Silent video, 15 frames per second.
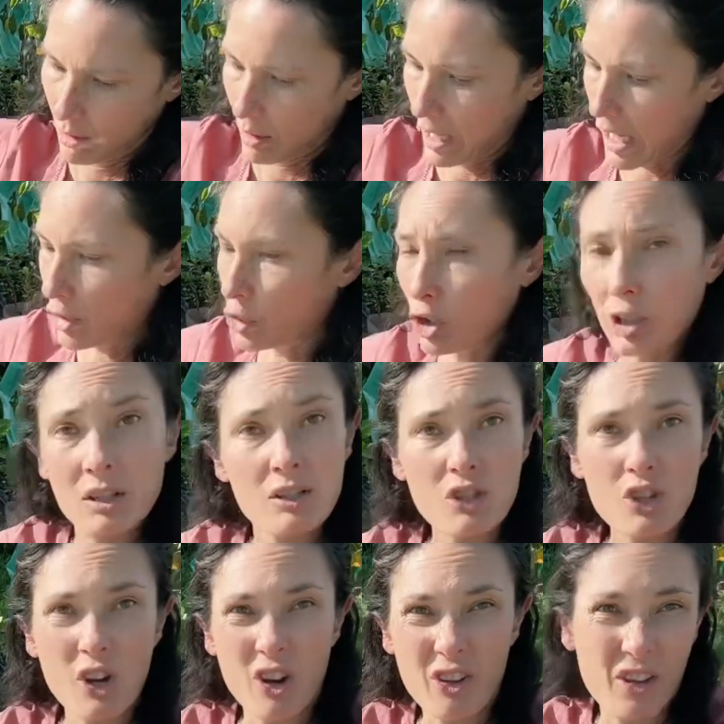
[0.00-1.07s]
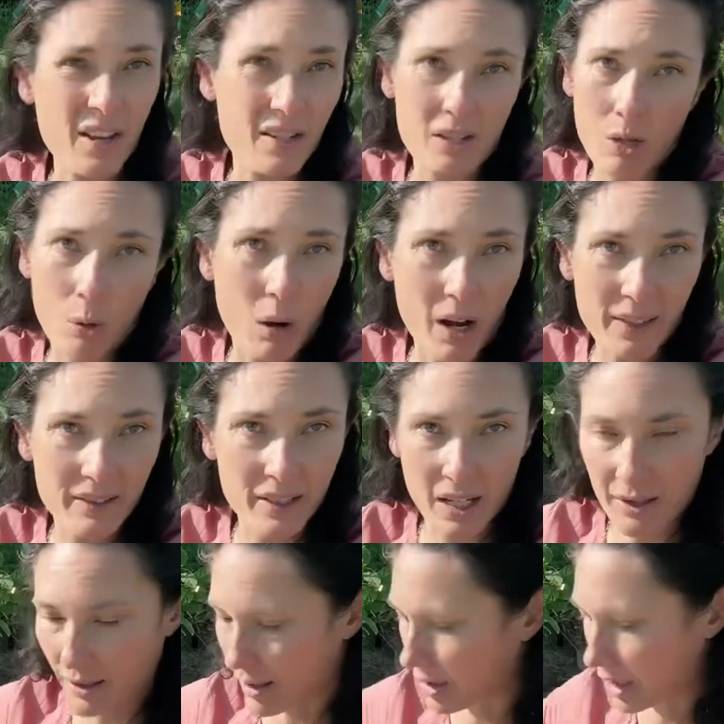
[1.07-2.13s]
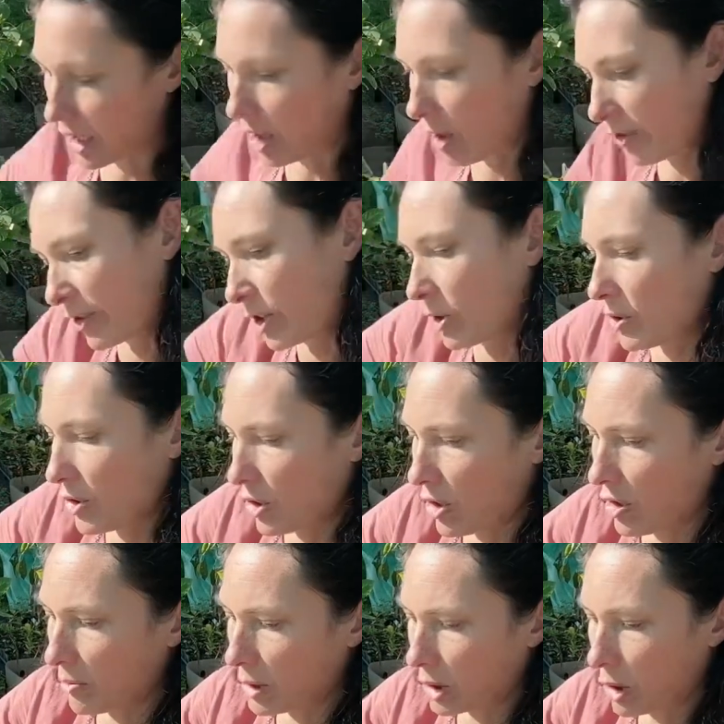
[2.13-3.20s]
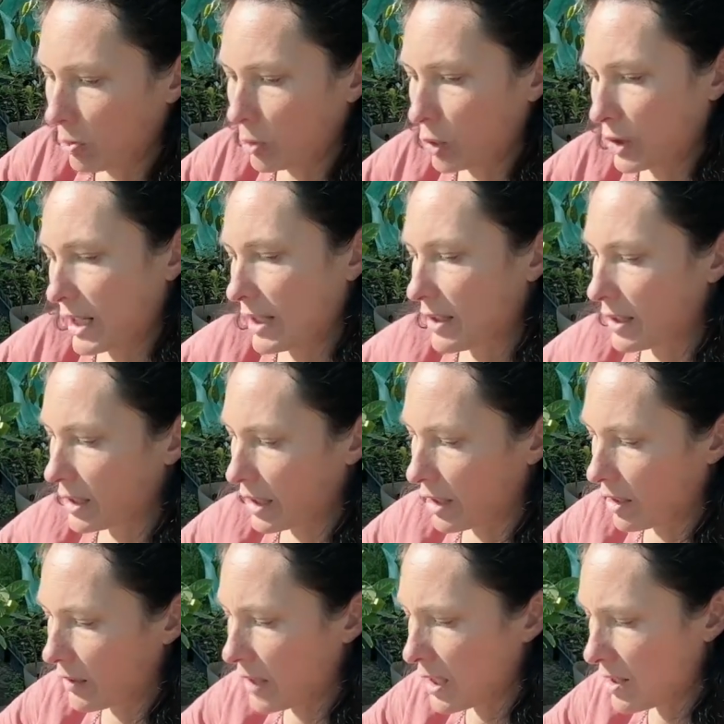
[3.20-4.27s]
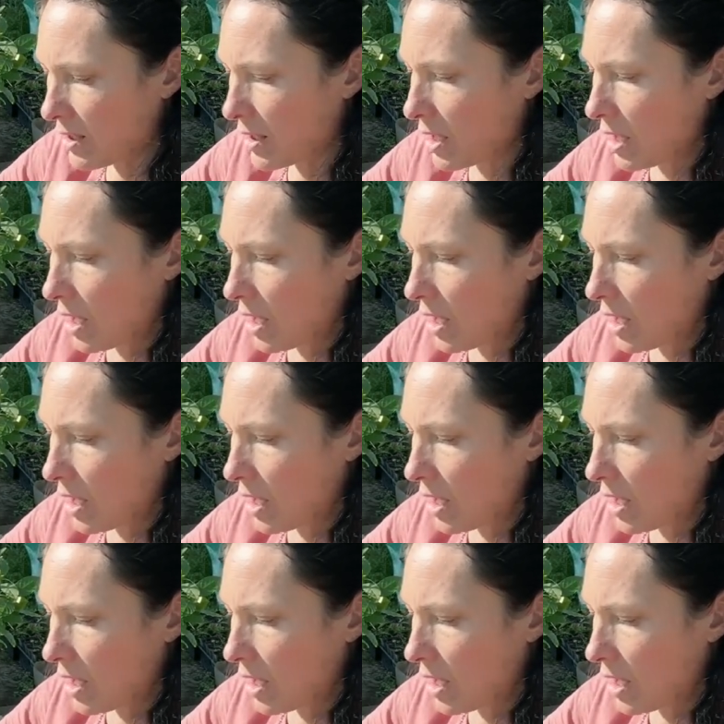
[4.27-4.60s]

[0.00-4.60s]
And you can sow these quite densely. Often I'll sow them a lot more densely than this.